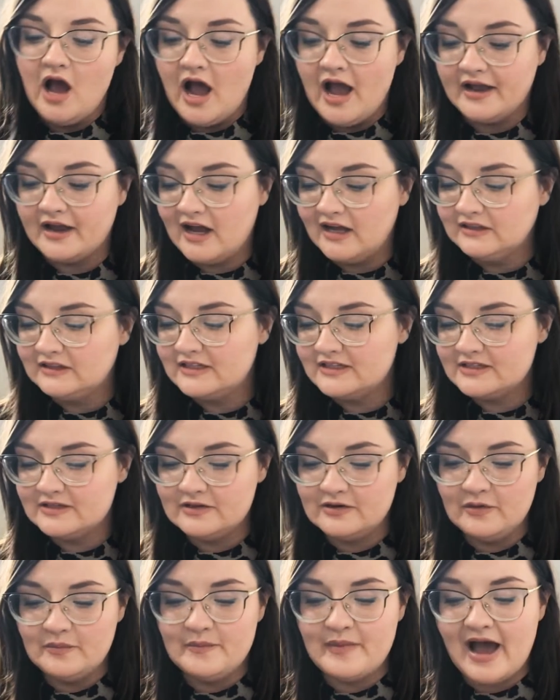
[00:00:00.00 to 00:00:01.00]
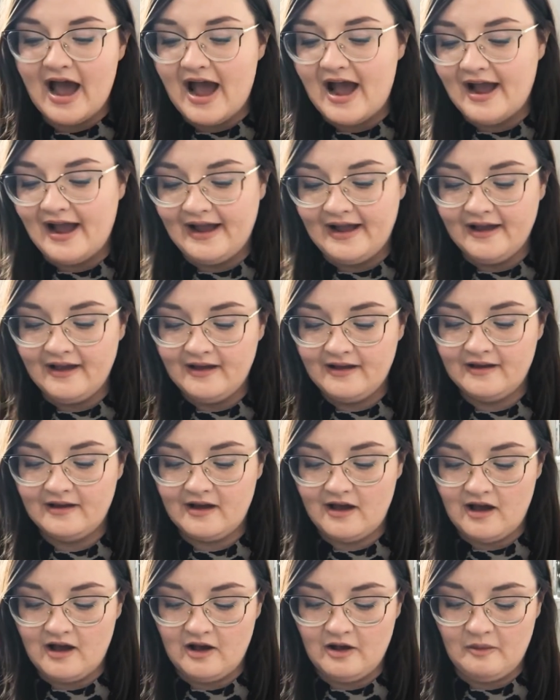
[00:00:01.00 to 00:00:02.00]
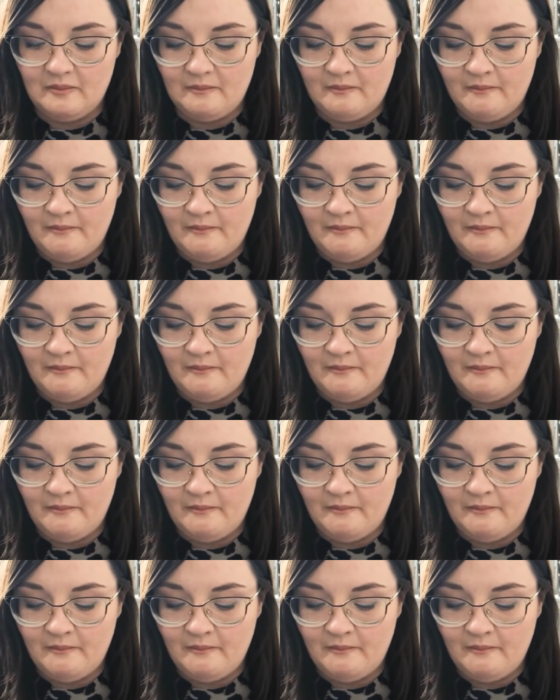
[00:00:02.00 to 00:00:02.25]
I got this little bag. I